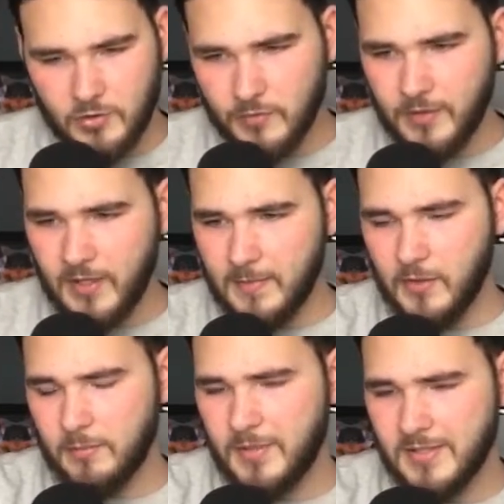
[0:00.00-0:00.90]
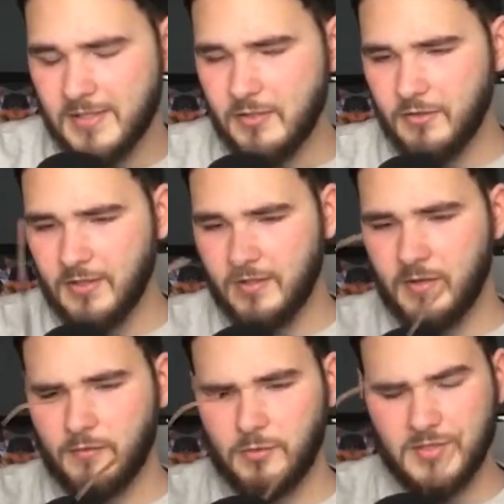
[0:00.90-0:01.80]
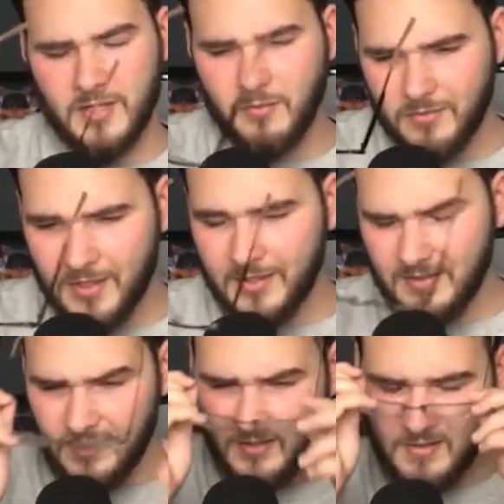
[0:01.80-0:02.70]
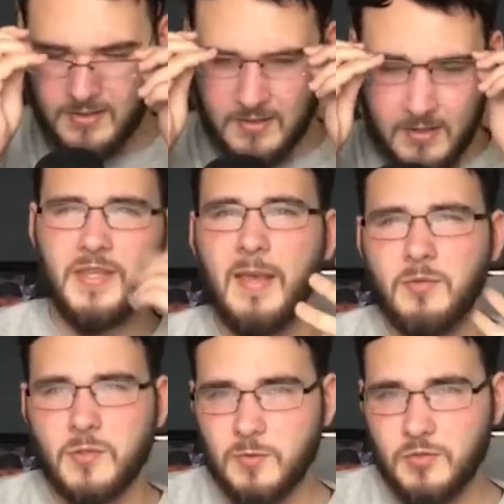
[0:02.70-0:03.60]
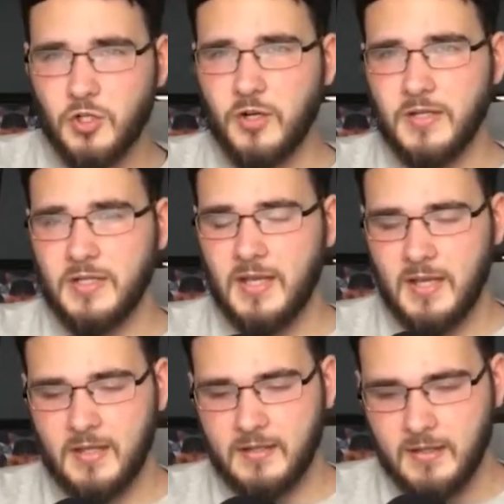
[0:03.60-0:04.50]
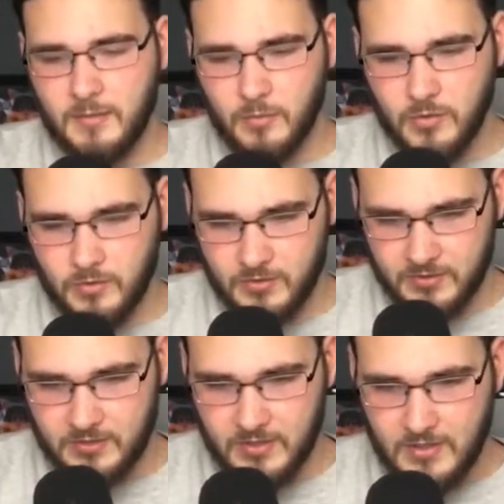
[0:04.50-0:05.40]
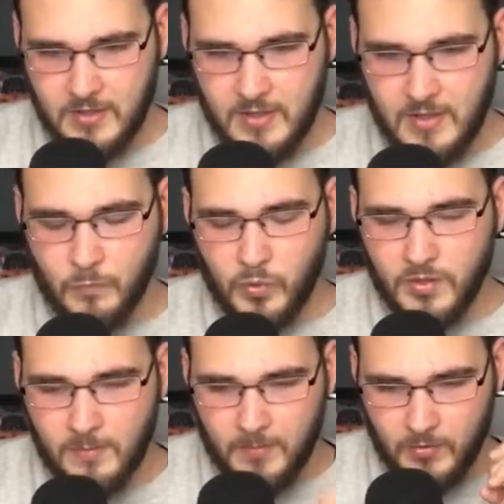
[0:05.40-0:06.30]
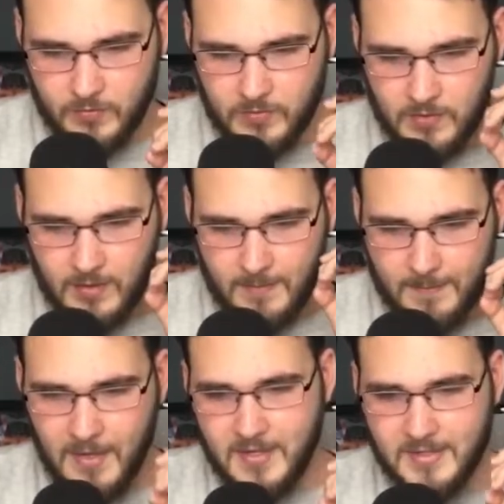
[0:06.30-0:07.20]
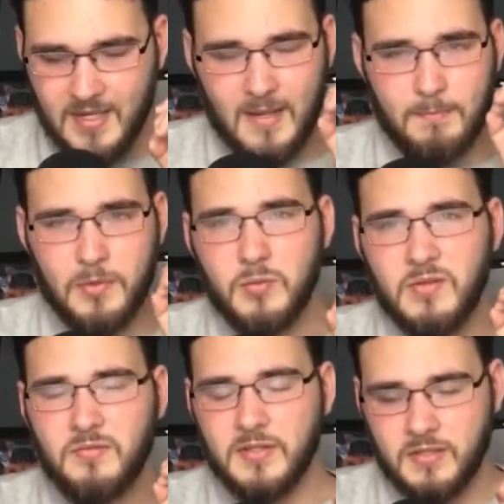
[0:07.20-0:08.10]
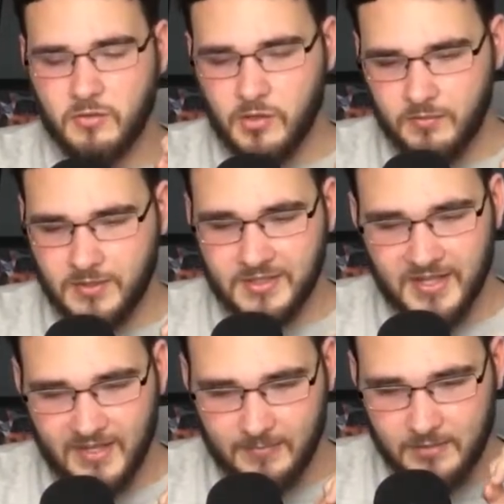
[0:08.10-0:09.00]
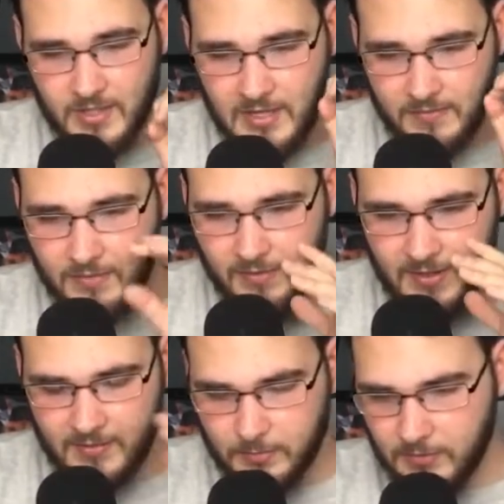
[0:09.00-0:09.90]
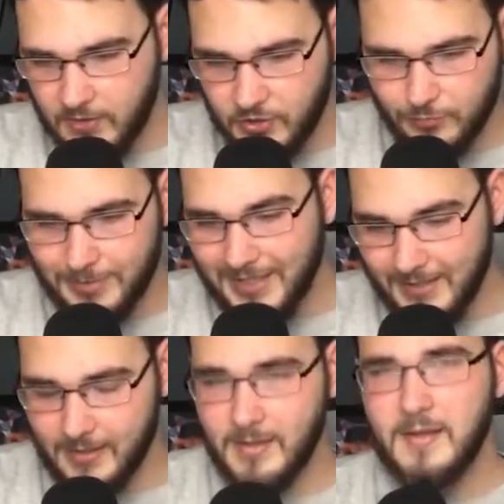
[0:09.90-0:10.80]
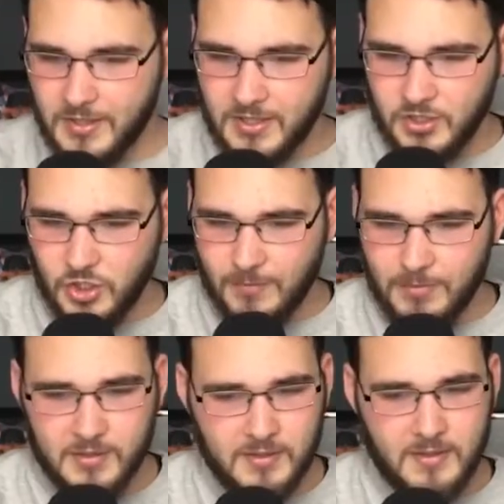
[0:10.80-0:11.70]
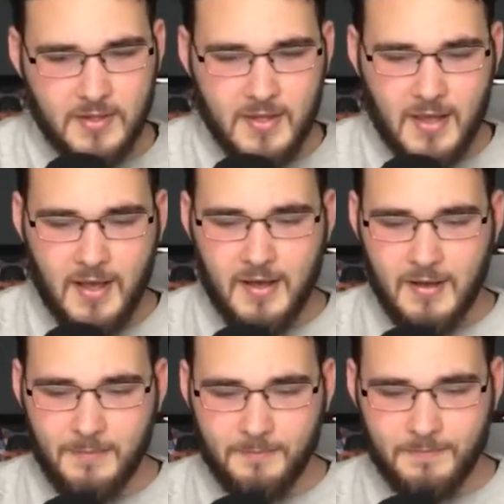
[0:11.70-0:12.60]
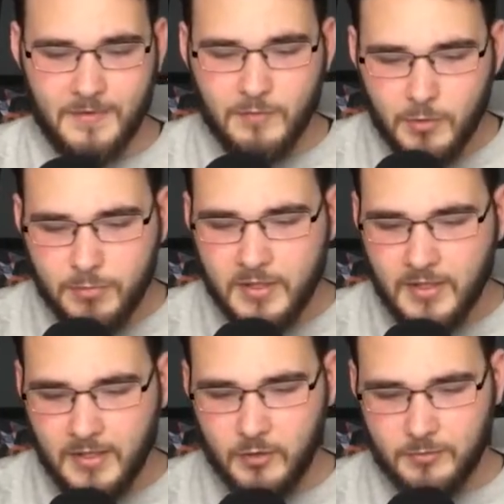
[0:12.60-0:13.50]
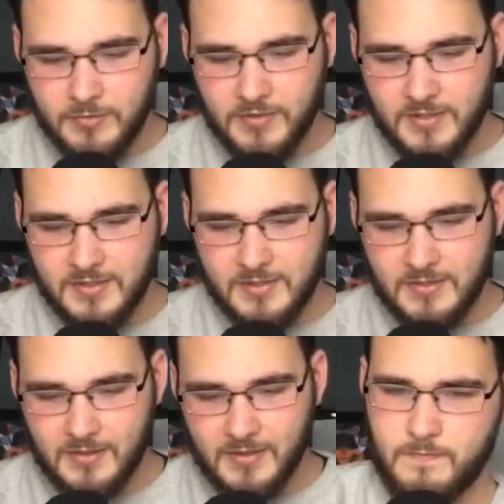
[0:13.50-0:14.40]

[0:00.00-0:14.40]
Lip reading: I'm not sure if it came out on PC or anything afterwards. I don't think it did. But the game is called Journey, and it was one of the most amazing and beautifully crafted games I have ever had the privilege of playing. We're going to jump in. I've got pretty high hopes for this.